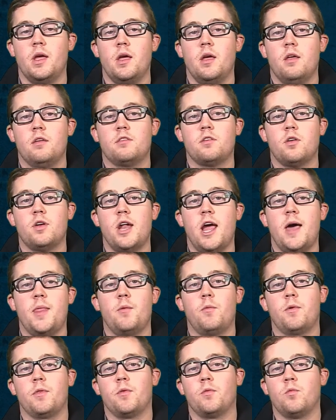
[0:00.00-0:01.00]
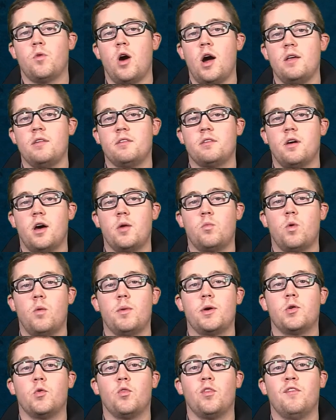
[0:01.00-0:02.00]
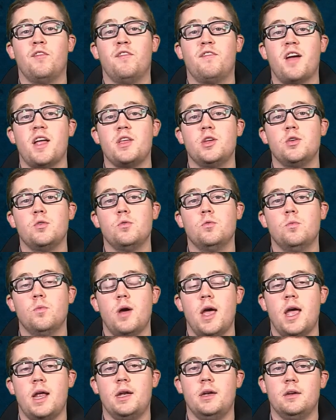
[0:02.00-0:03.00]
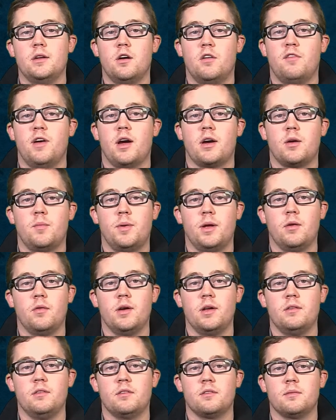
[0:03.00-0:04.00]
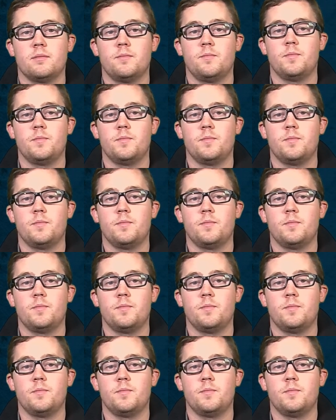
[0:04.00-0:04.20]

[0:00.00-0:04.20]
So now that we're at the right side, what we call the venule end of our capillaries,